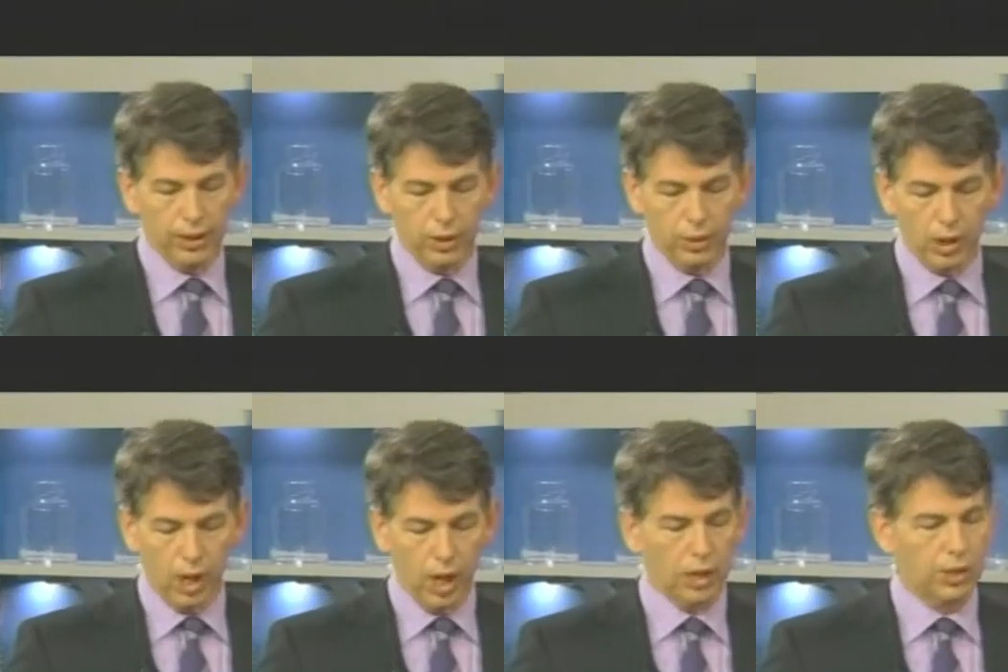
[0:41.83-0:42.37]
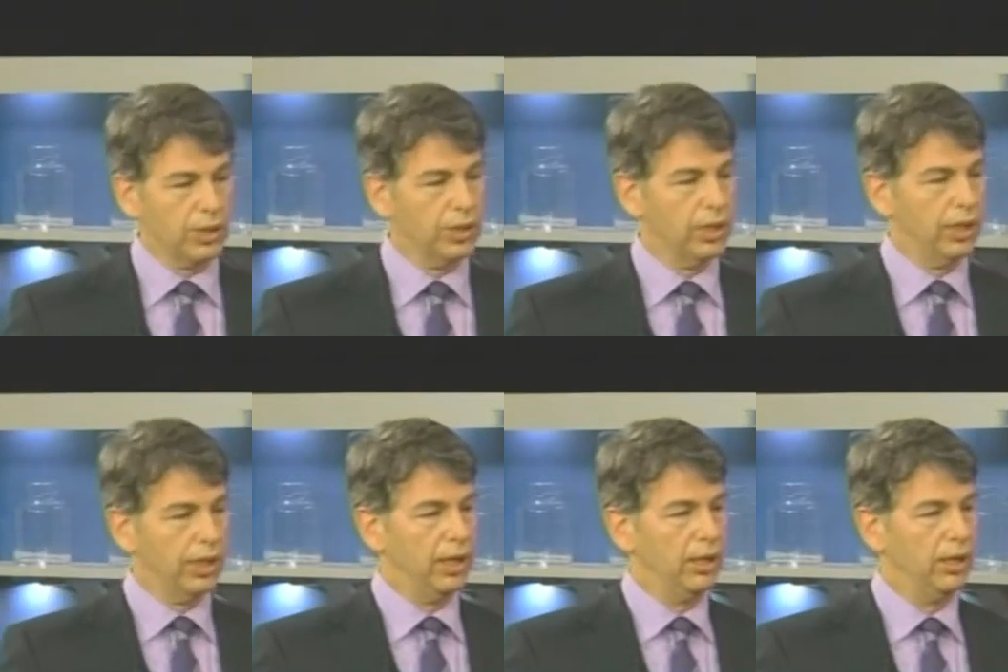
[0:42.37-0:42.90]
you know,
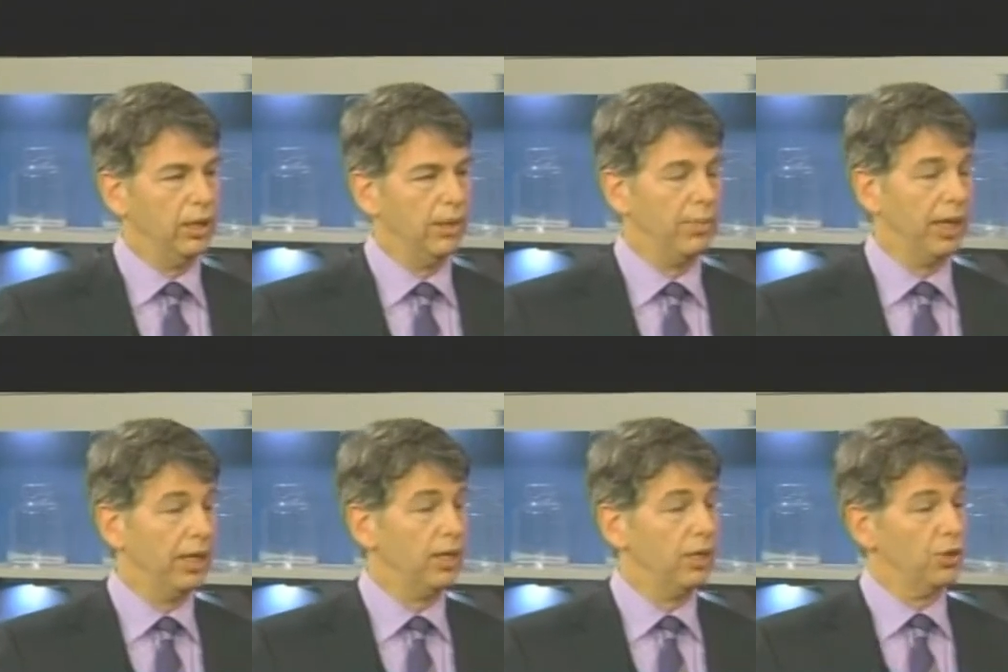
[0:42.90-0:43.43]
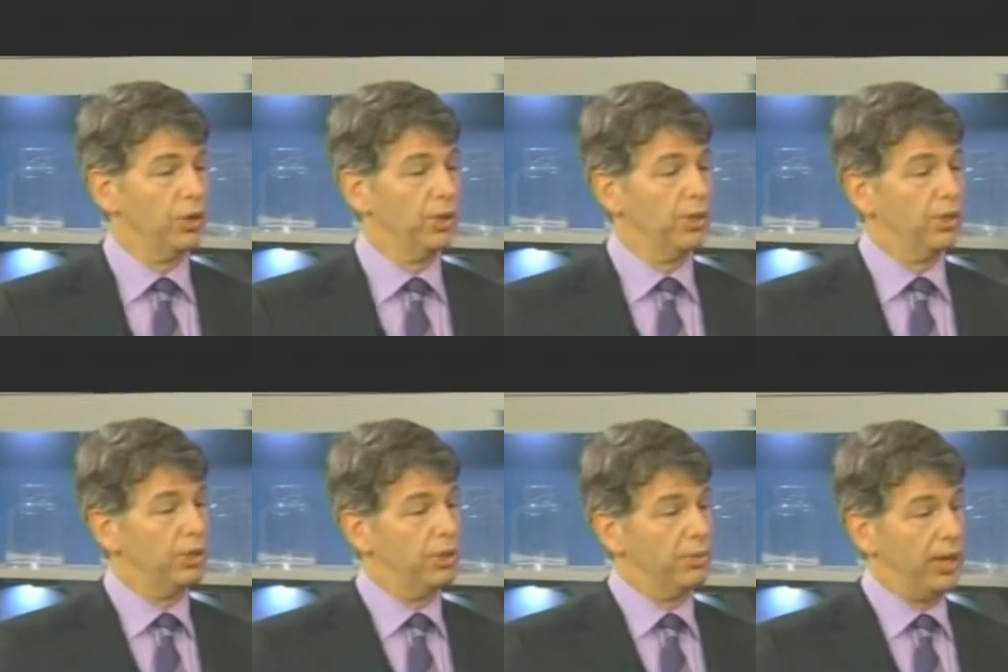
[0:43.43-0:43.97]
consciously making
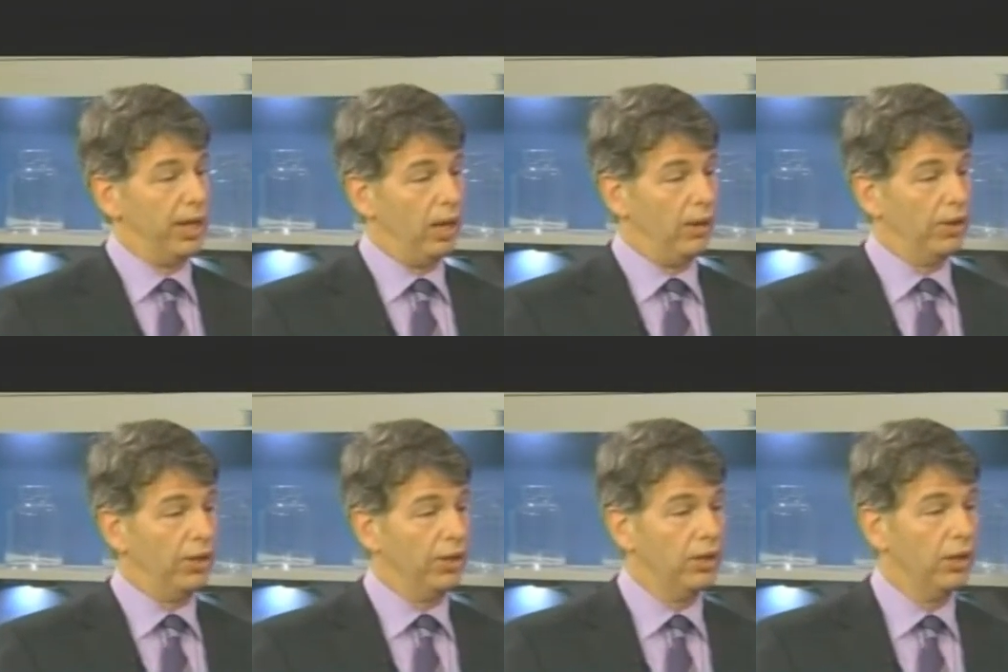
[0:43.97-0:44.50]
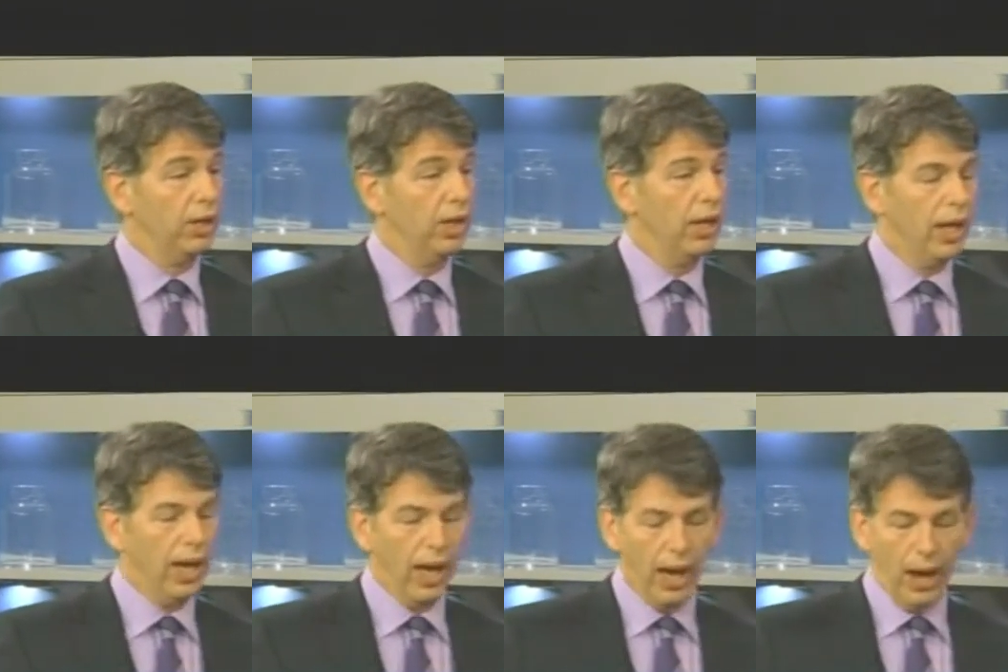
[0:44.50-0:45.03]
choices to be healthier,
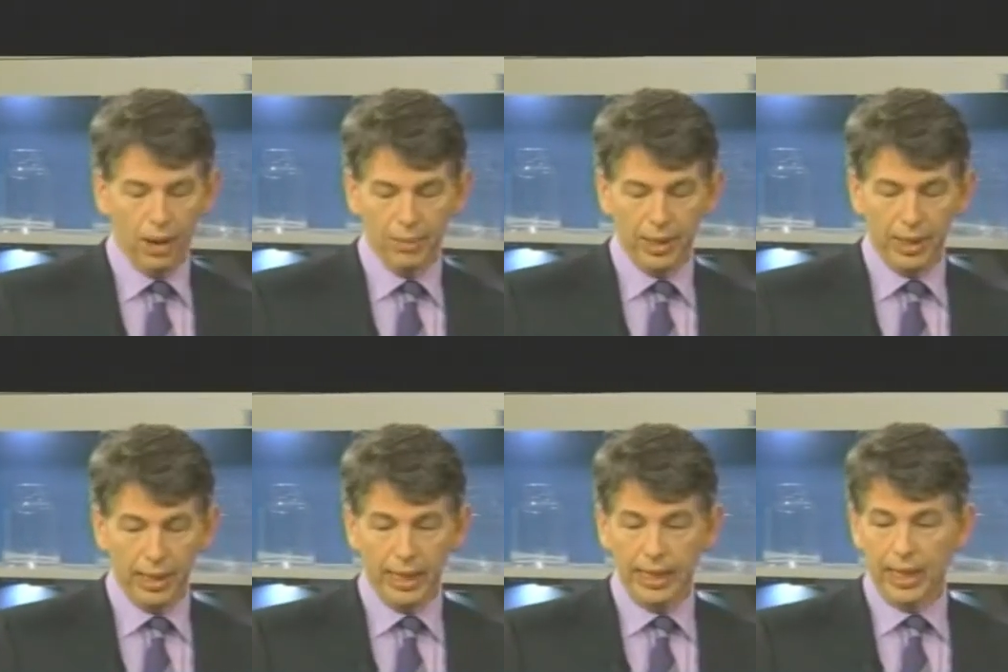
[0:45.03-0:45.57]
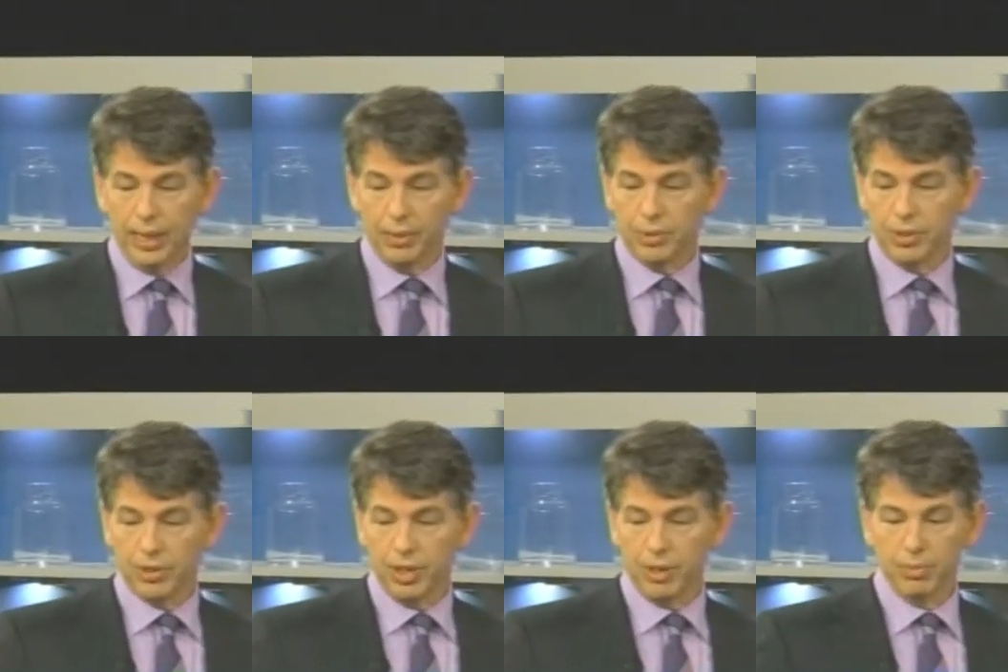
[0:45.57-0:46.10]
um, and
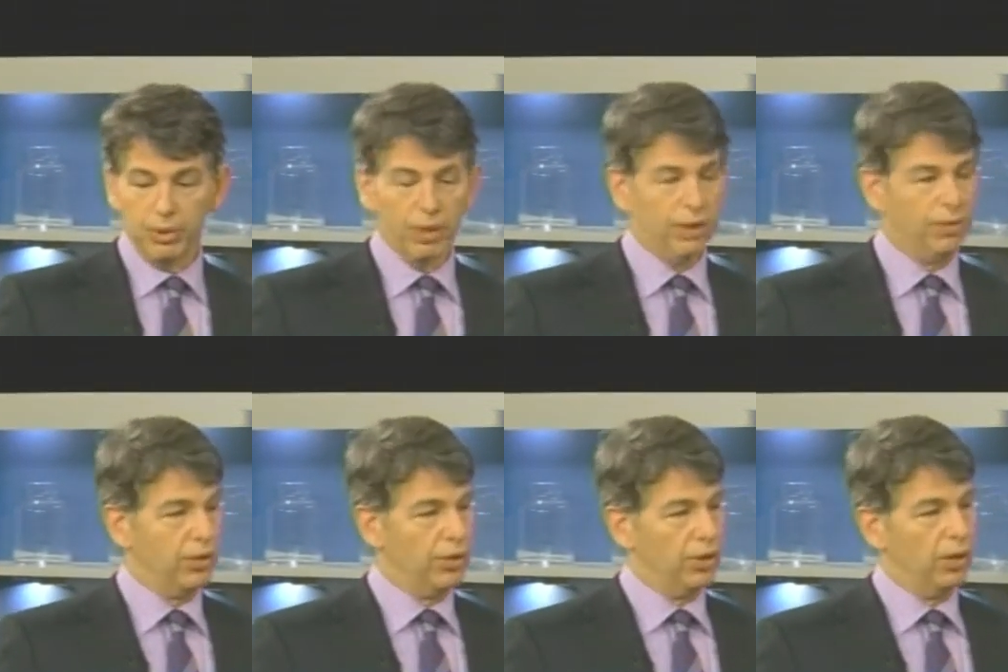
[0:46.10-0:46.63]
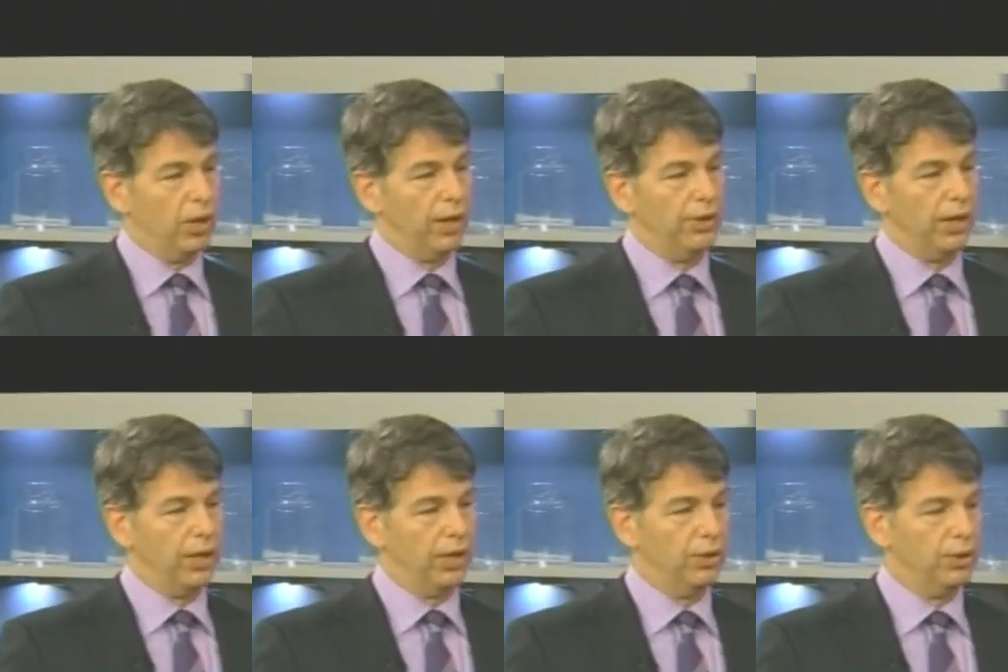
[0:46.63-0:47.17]
88% believe there's a lot
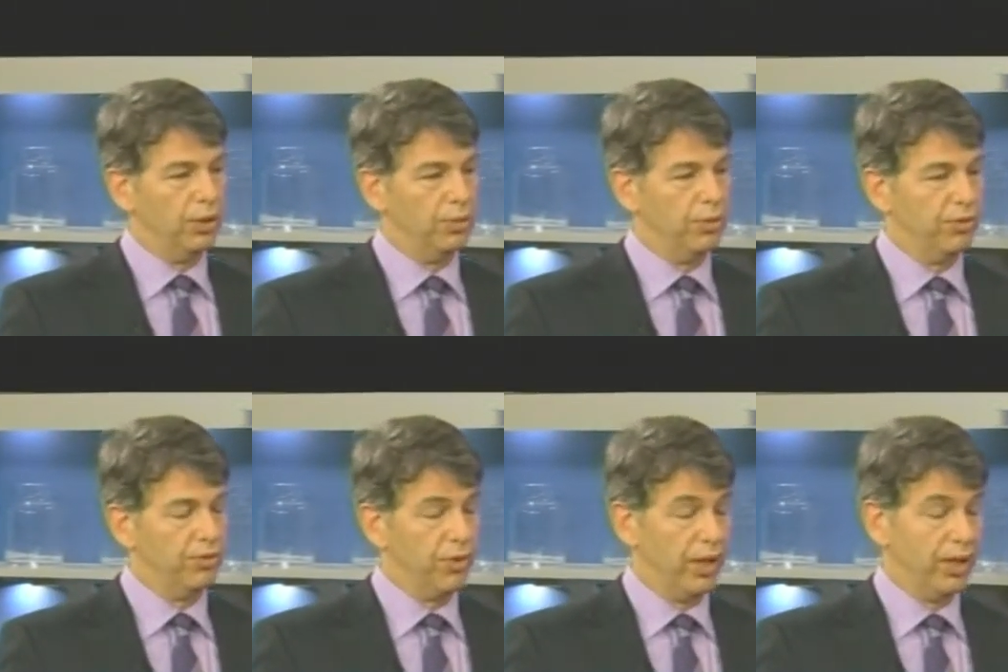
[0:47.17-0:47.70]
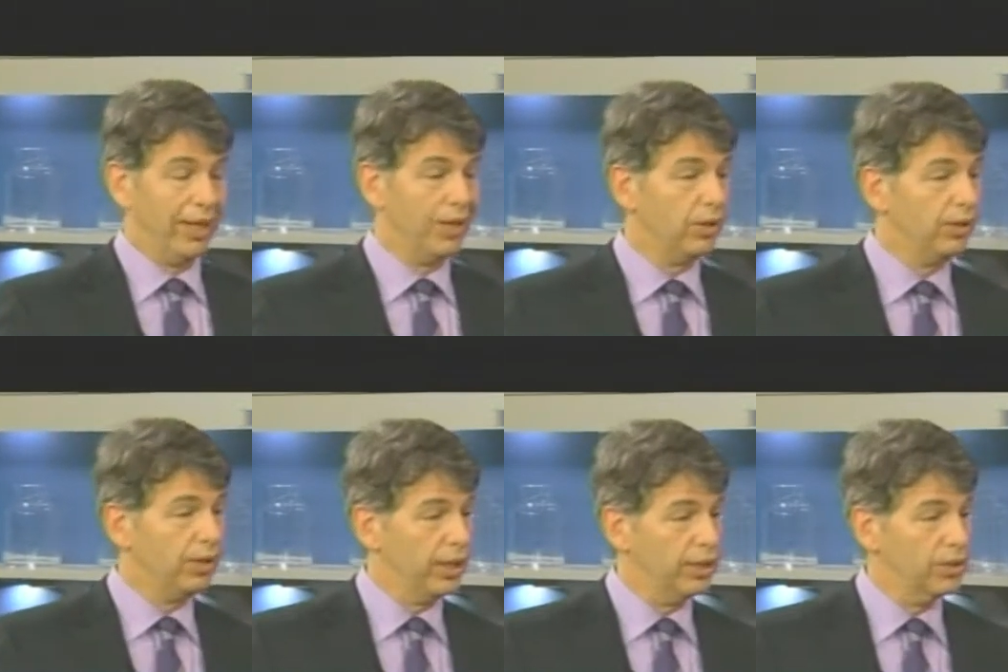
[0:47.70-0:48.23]
they can do to prevent
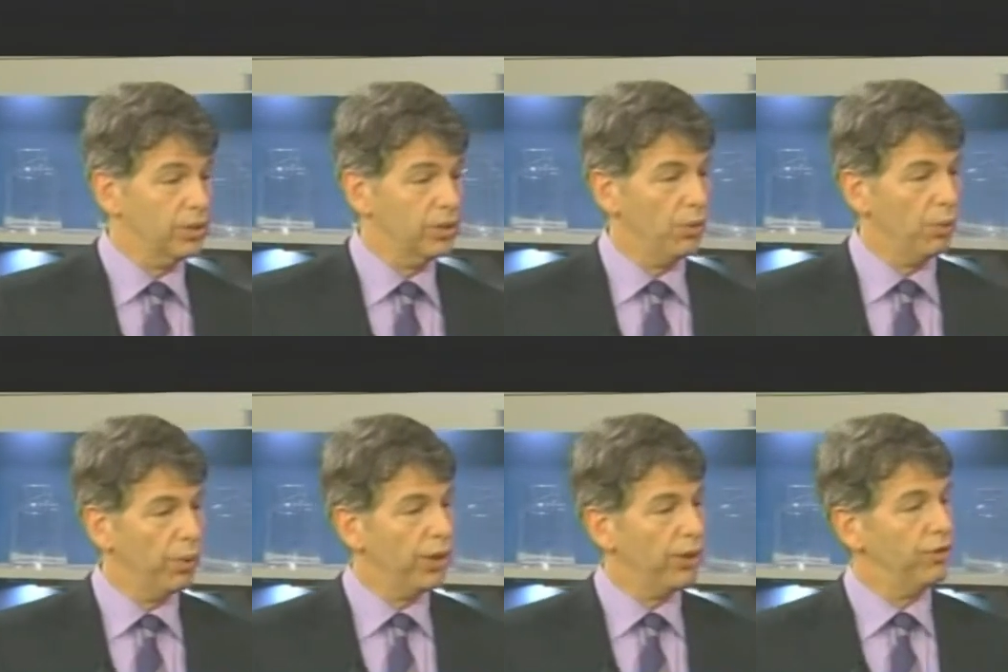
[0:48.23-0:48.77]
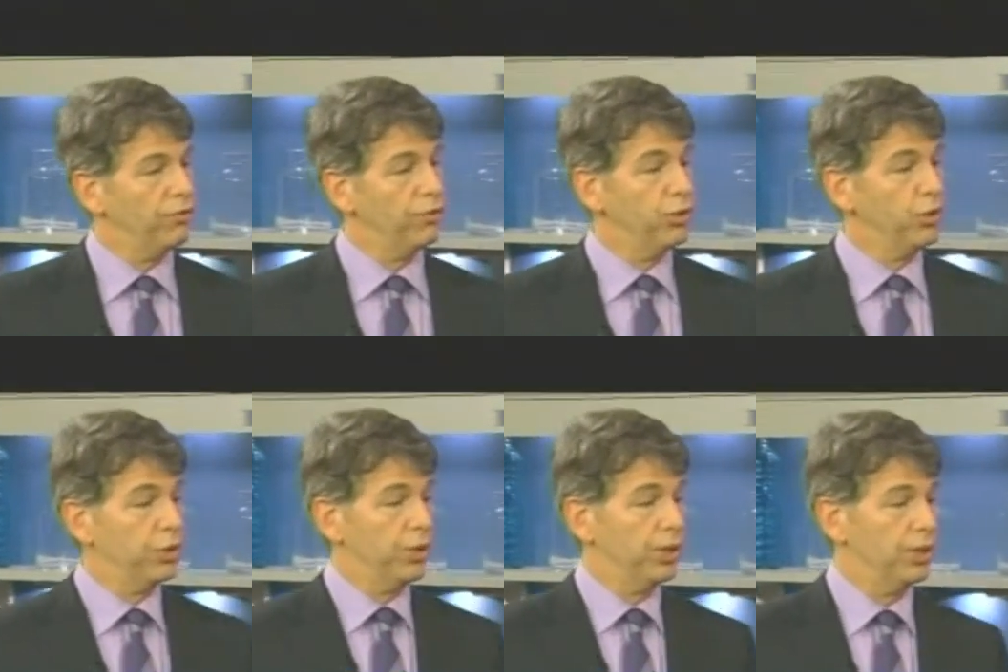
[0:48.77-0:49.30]
illness with the
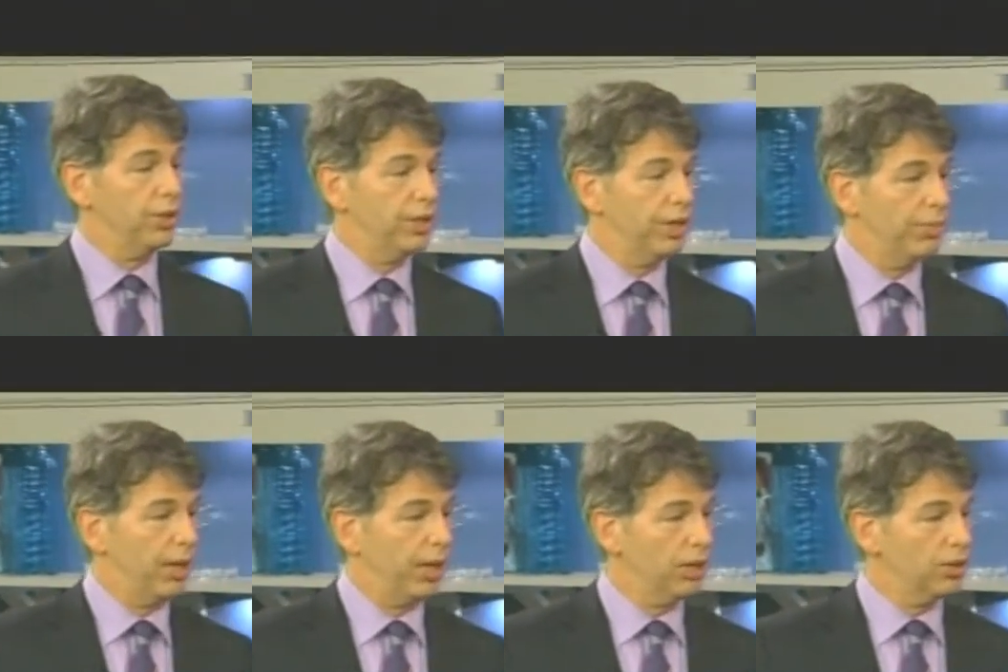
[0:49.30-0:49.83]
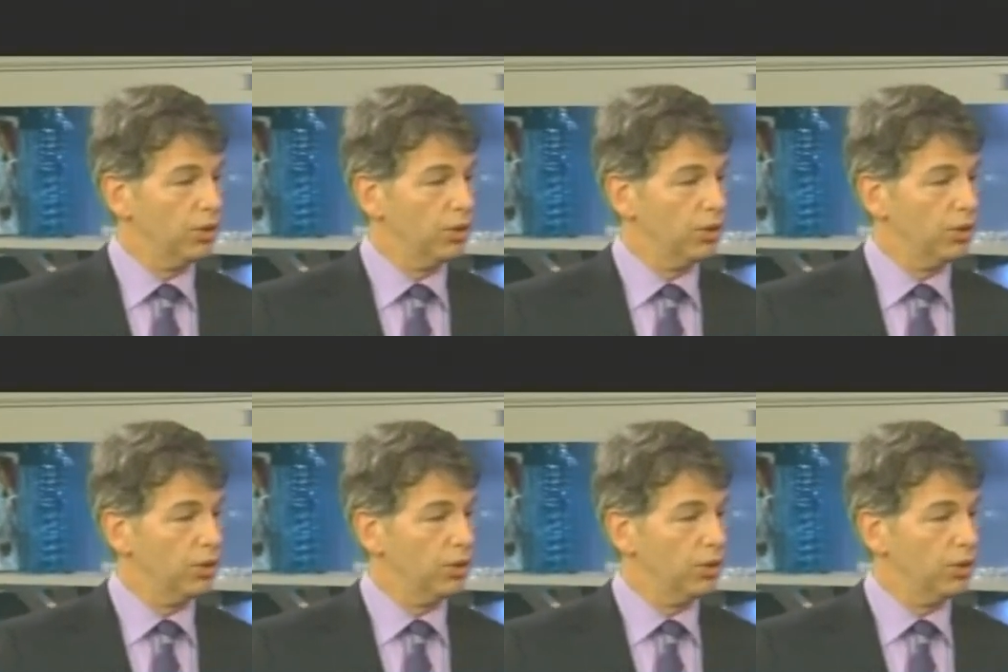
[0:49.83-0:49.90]
food choices they make.